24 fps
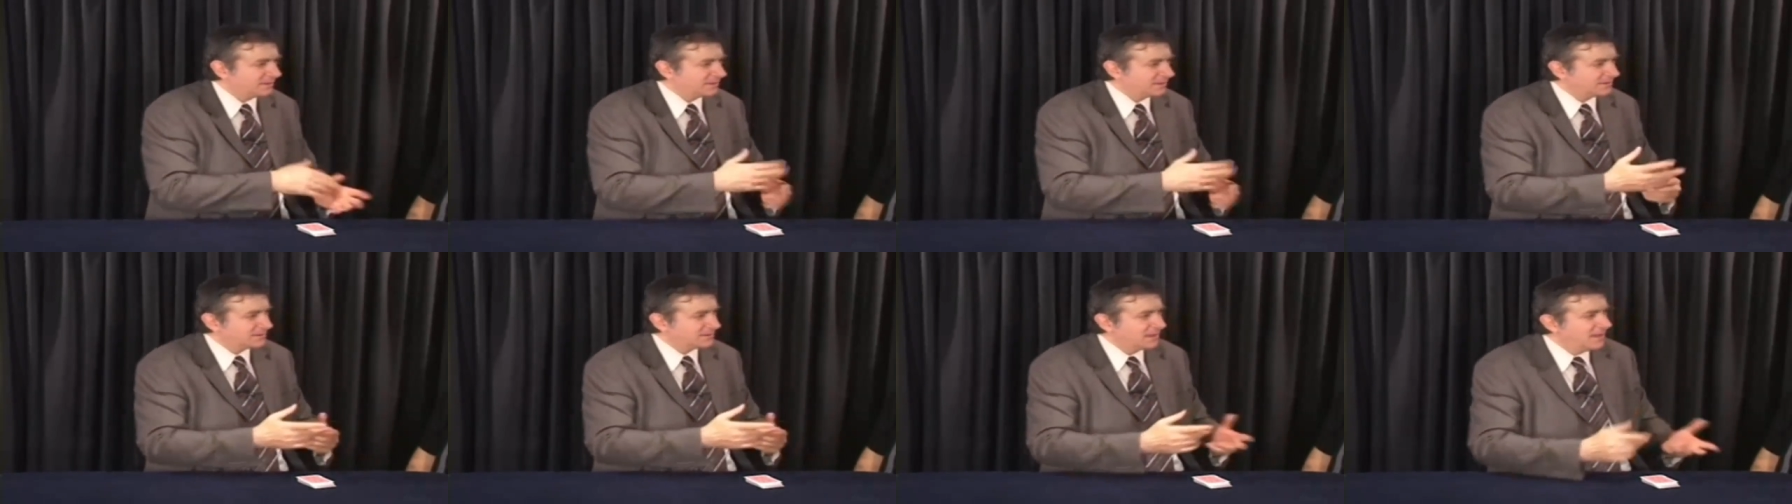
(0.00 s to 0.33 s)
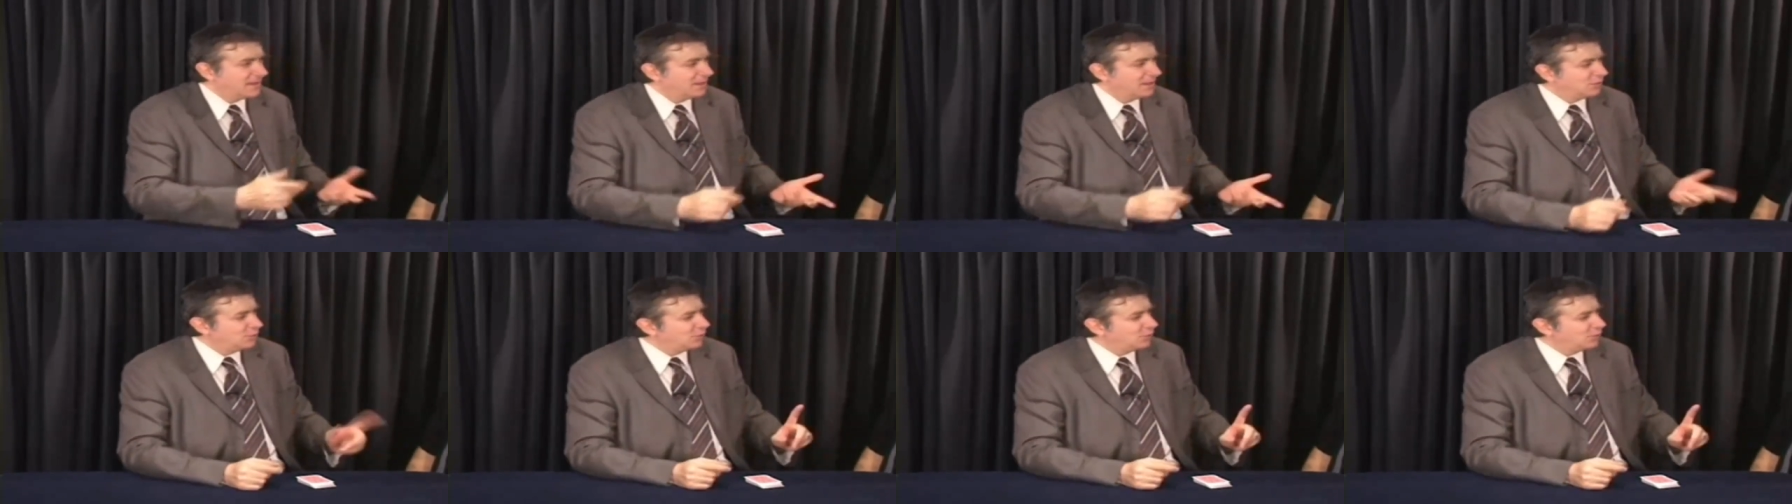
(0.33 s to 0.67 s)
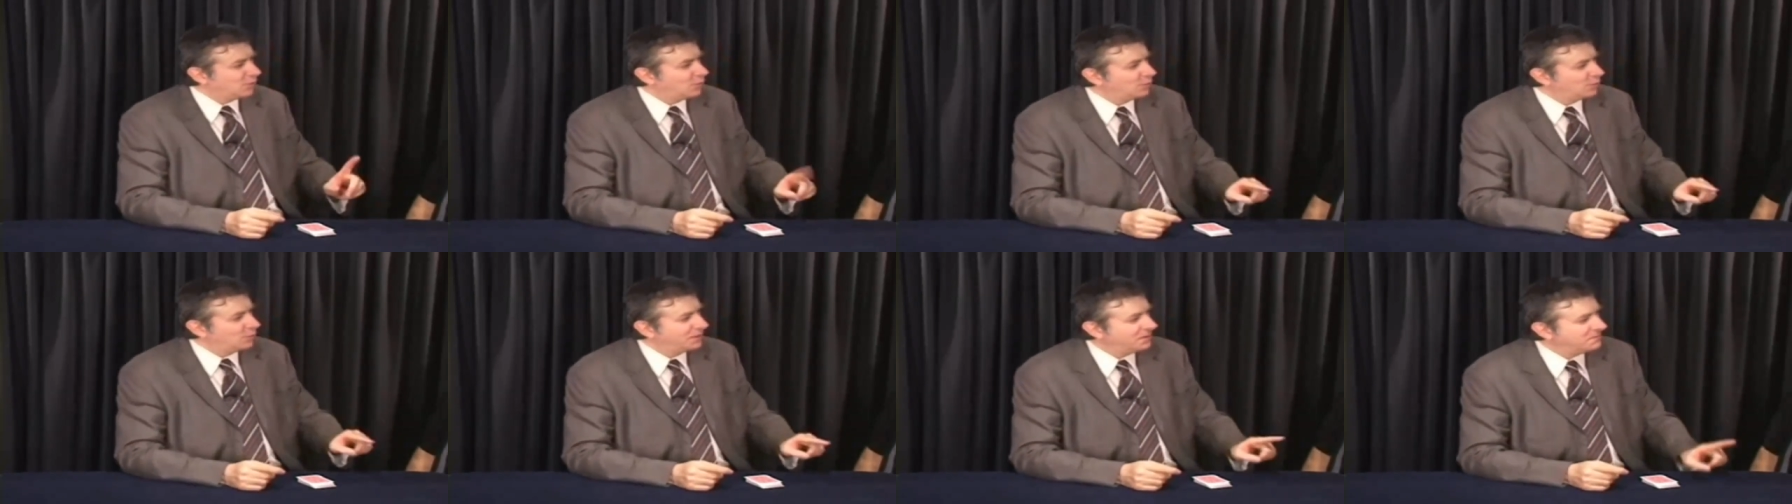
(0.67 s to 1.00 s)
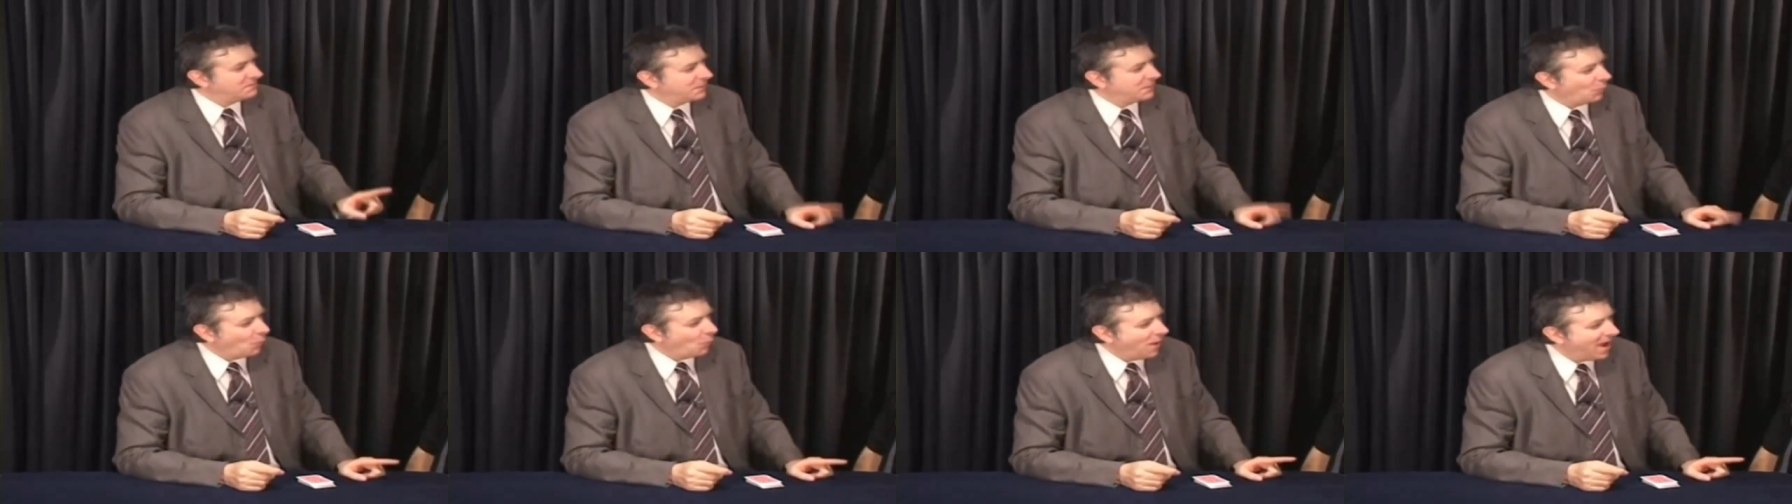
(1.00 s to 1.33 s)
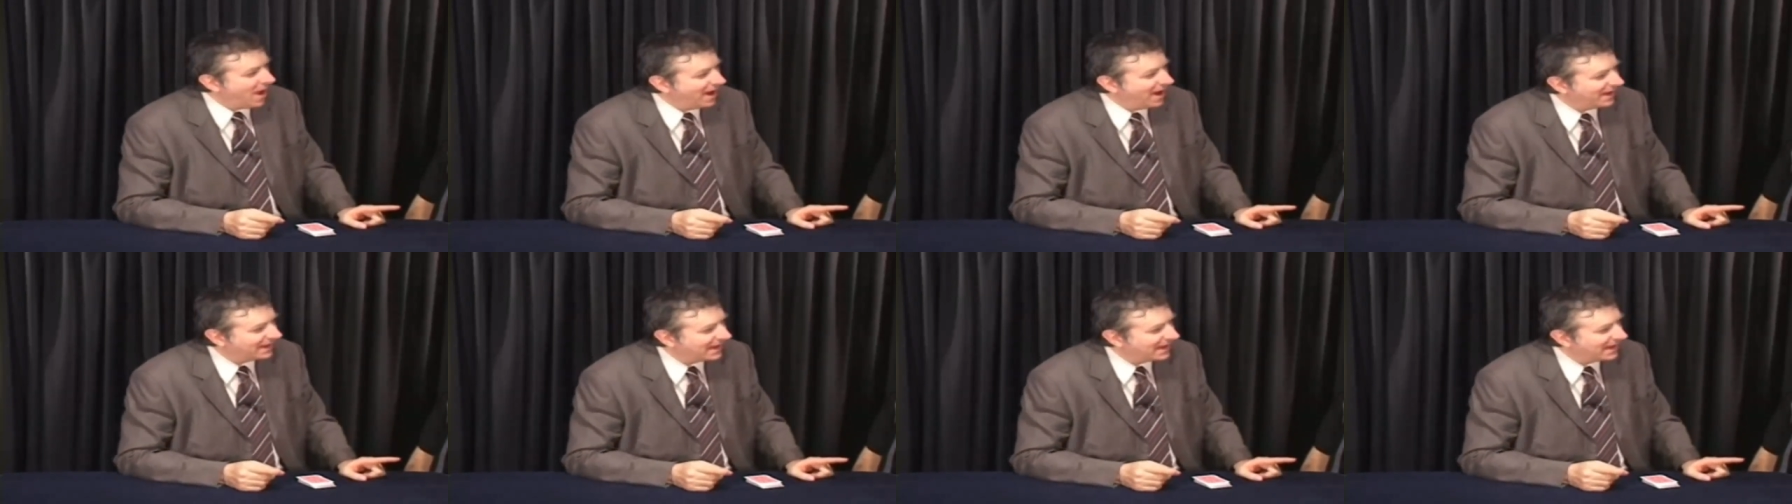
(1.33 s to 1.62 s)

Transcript: It's, you call them the white